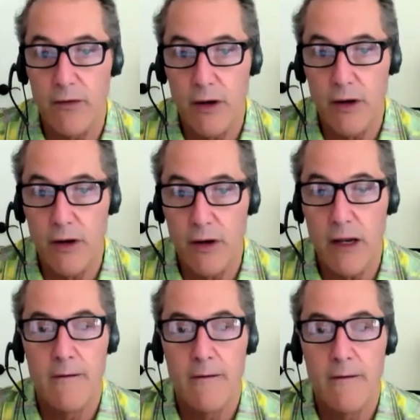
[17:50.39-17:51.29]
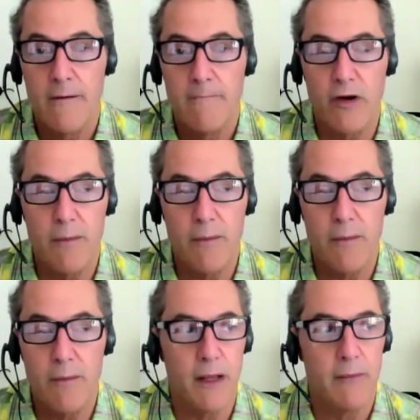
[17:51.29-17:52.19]
very they're
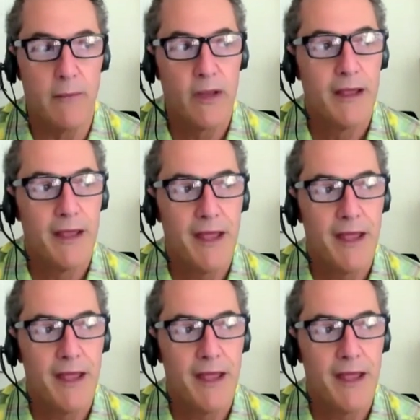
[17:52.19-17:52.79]
very popular.